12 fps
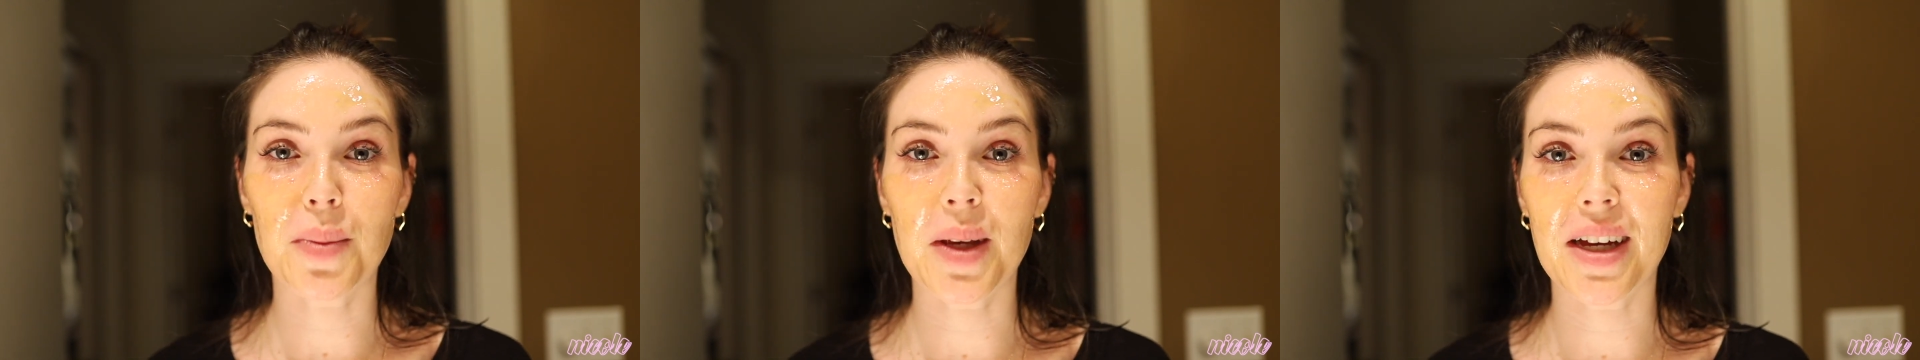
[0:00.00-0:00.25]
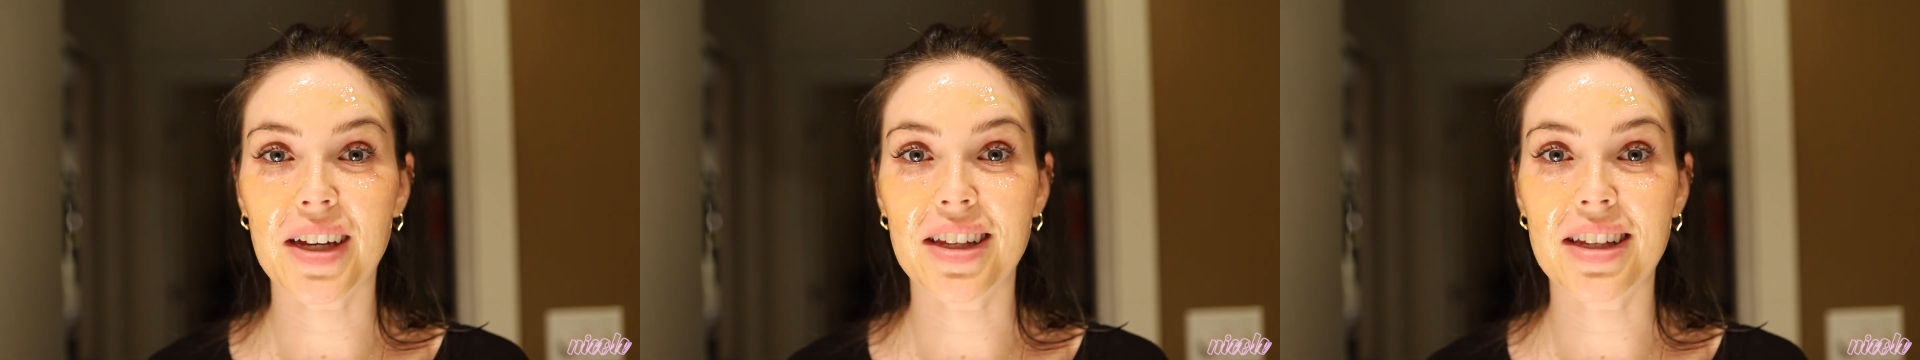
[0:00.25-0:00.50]

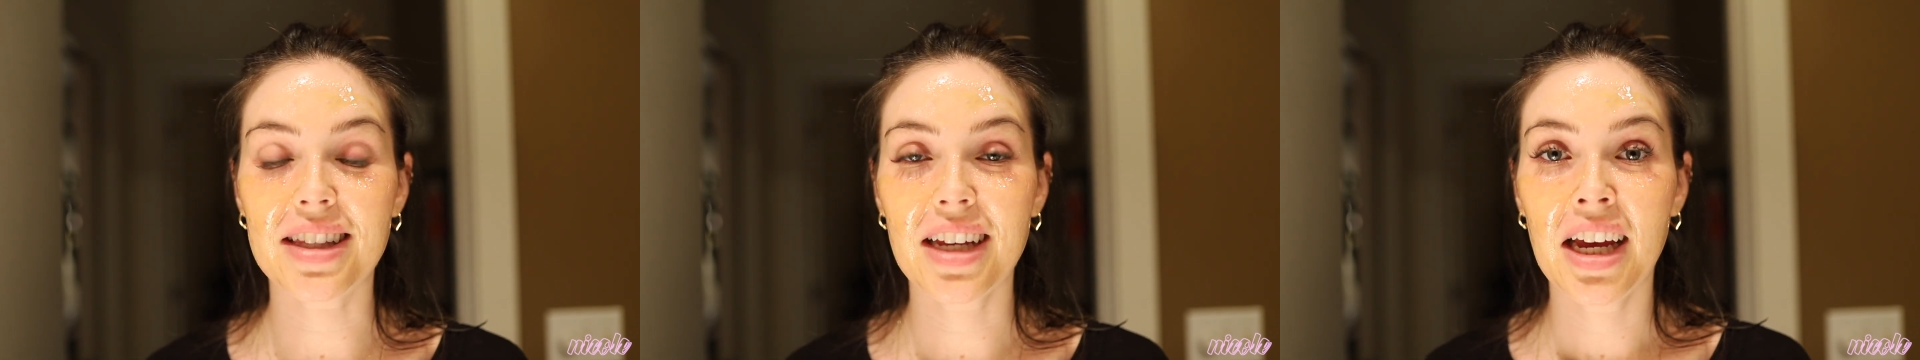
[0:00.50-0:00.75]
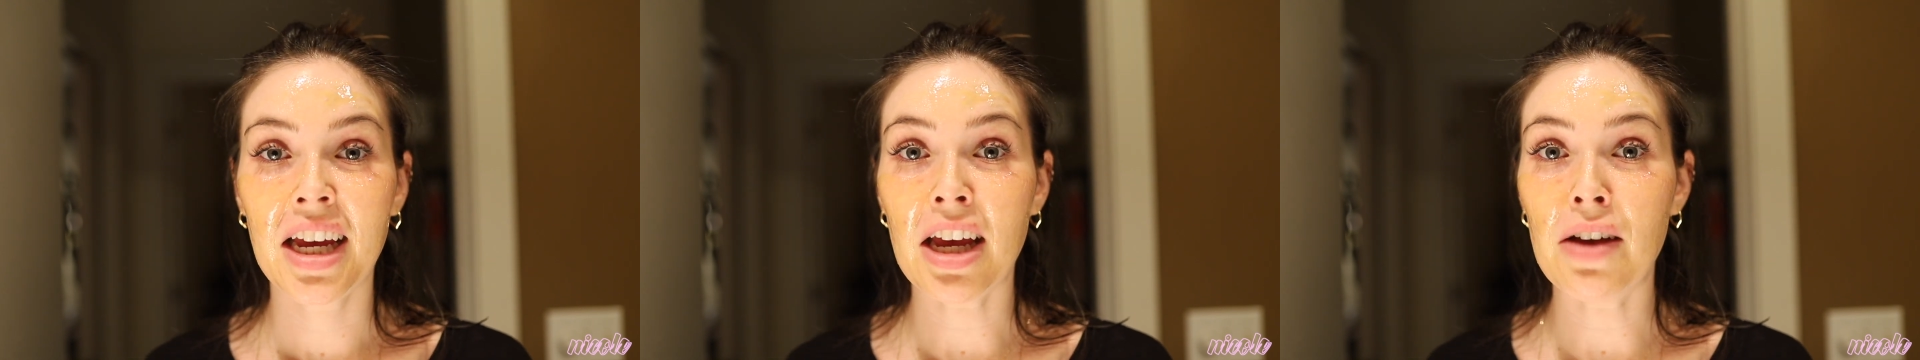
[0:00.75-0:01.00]
because
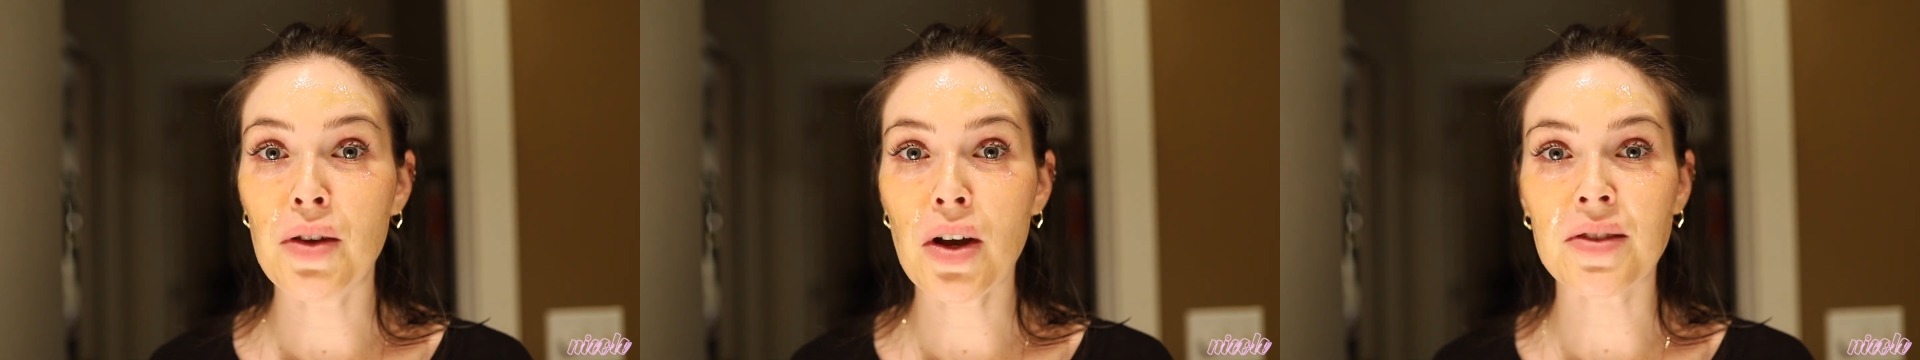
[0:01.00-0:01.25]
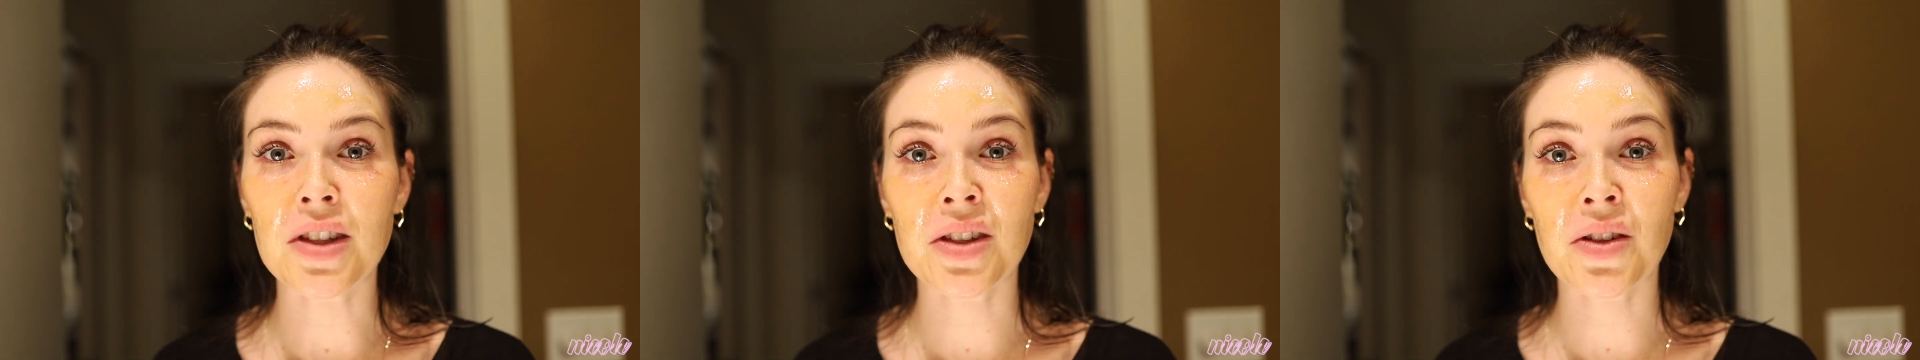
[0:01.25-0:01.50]
if you
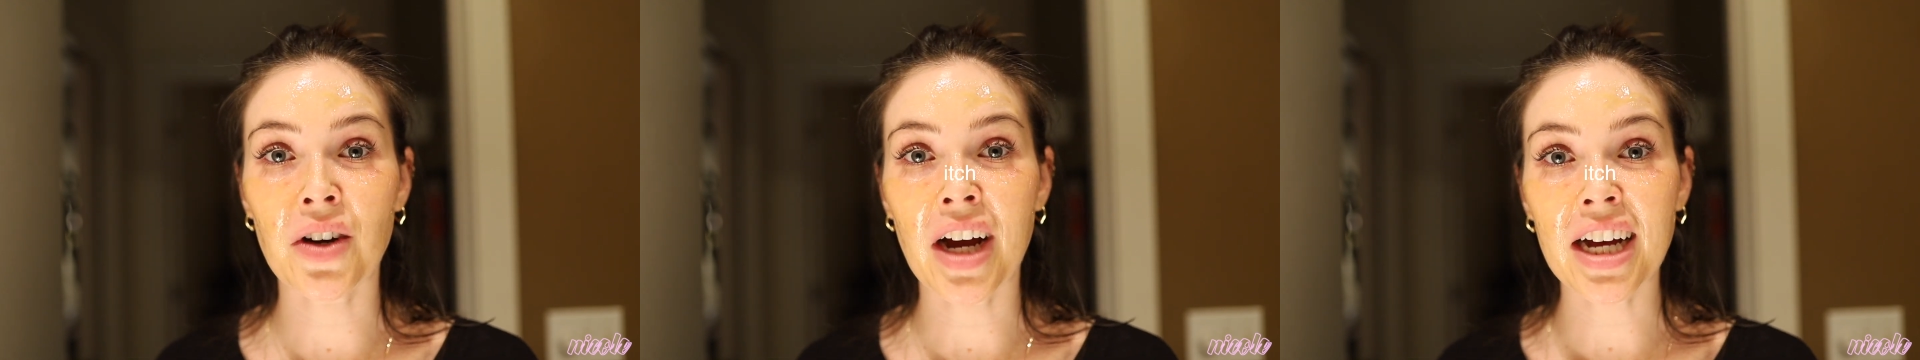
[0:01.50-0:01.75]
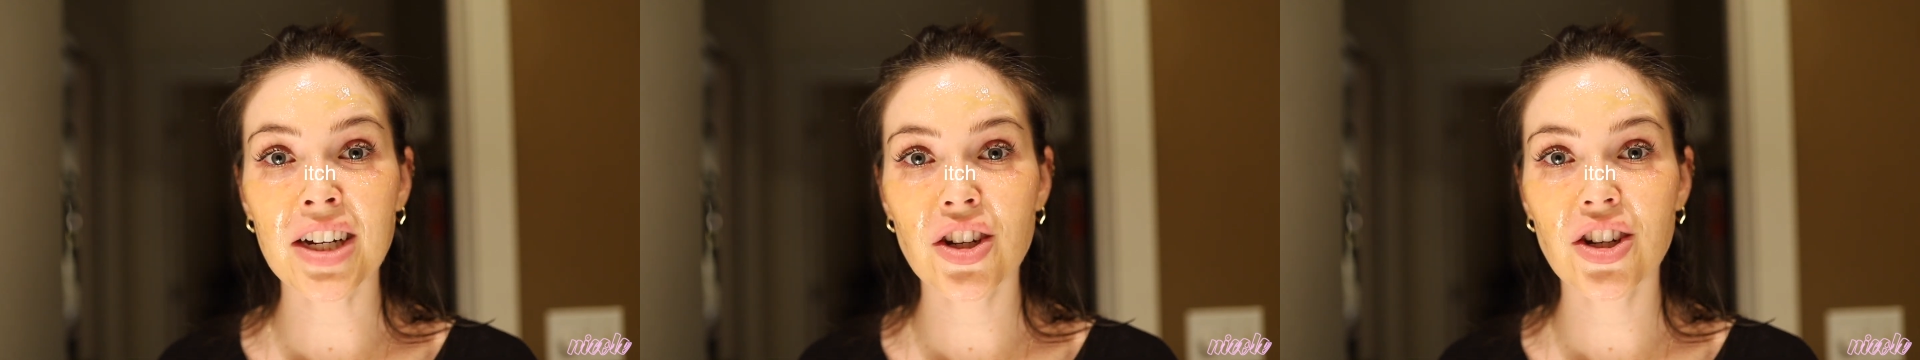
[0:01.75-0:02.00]
have a
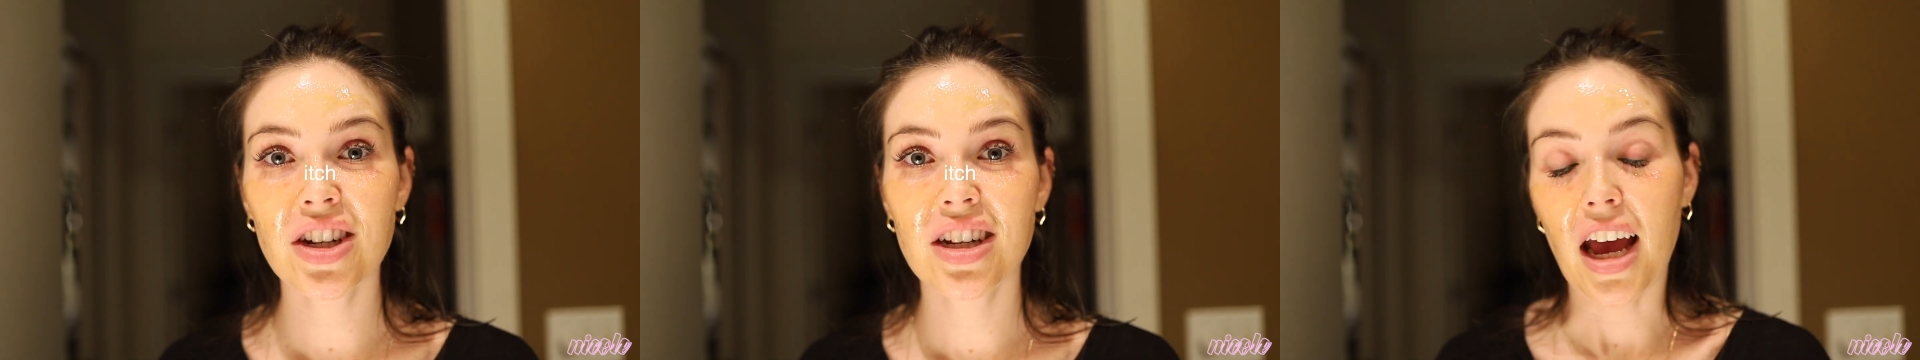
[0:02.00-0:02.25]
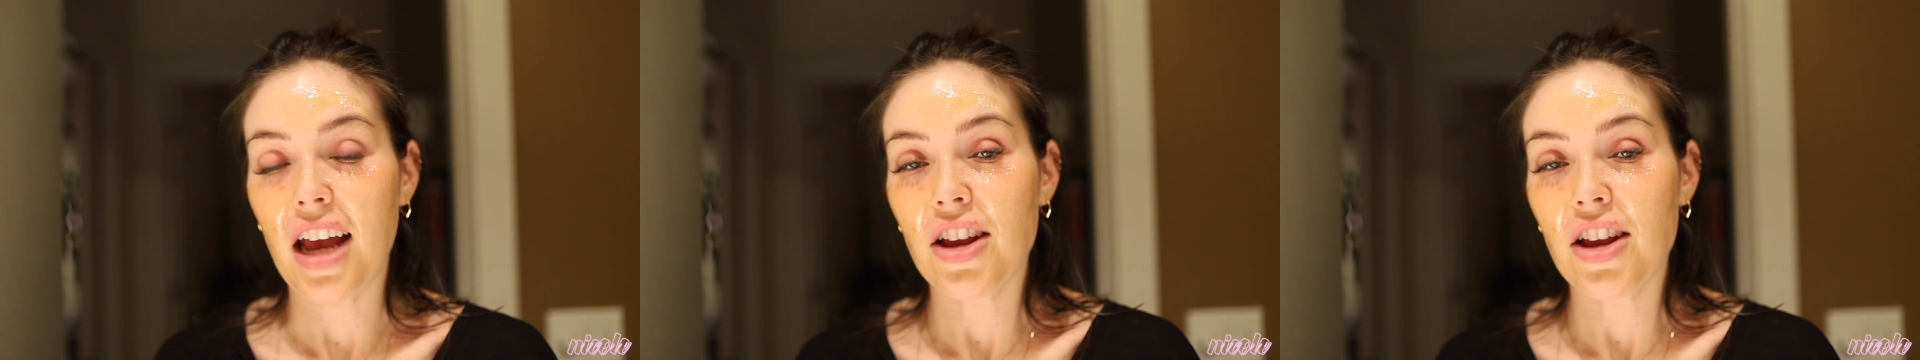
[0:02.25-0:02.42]
scratch,